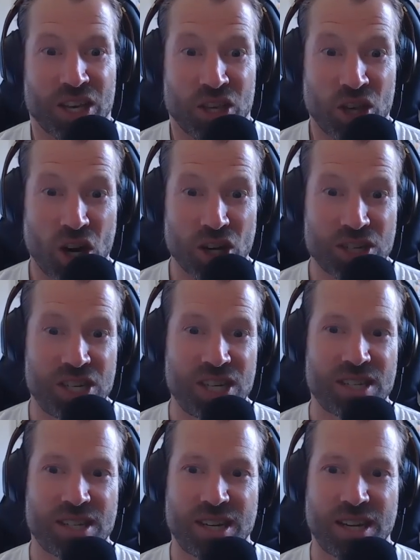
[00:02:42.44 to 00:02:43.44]
yeah,
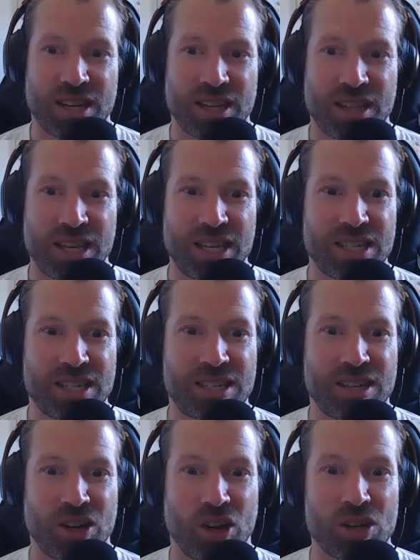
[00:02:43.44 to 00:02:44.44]
geez,
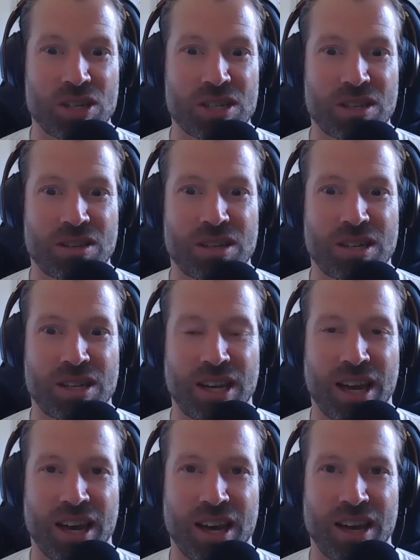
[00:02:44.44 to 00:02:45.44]
these last
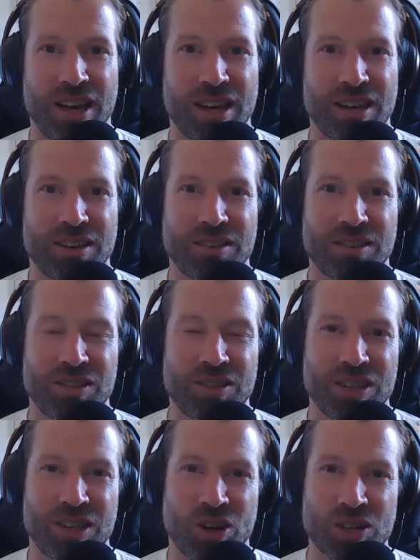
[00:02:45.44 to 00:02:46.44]
uh,
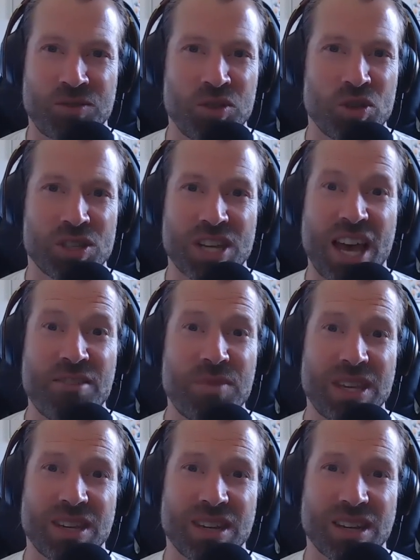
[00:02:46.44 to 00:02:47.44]
last few years have
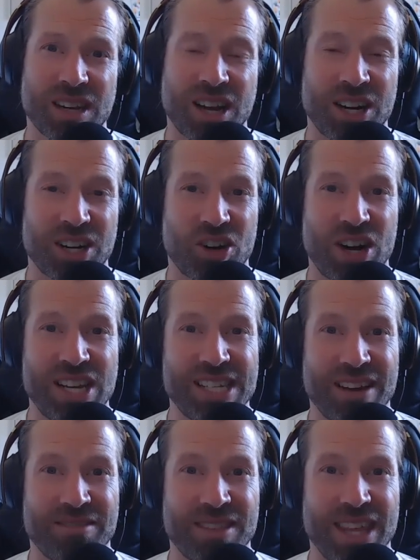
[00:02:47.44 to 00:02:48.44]
been kind of crazy,
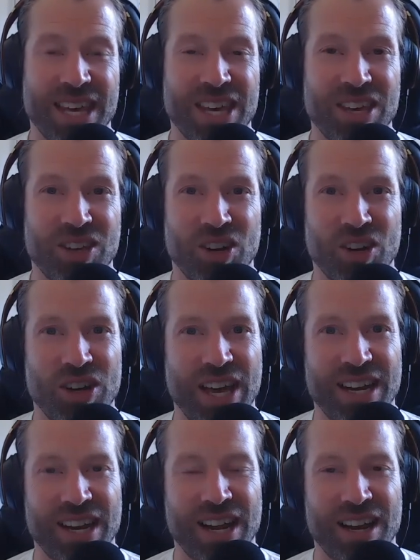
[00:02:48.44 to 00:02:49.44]
haven't they? You know,
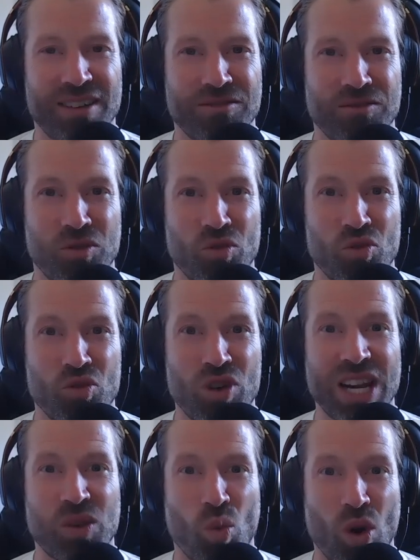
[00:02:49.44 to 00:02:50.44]
and and I've
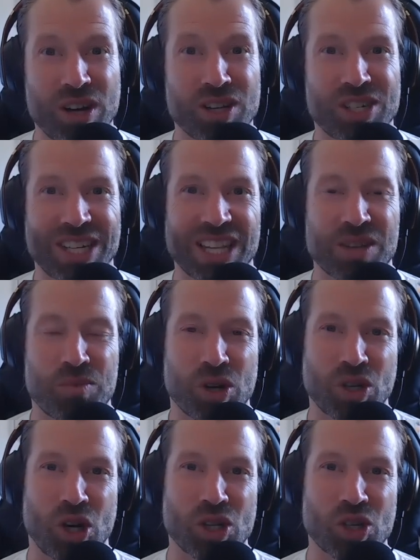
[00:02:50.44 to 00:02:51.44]
really wanted to get the
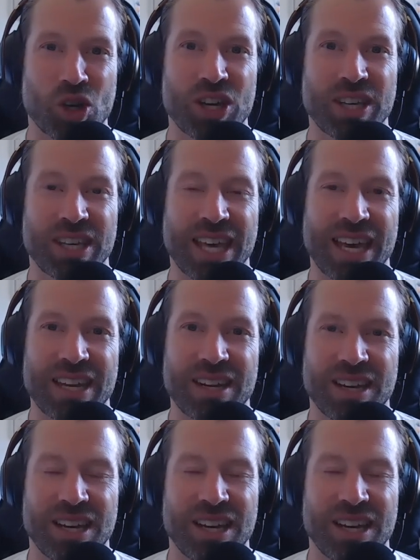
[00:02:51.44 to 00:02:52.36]
podcast going again,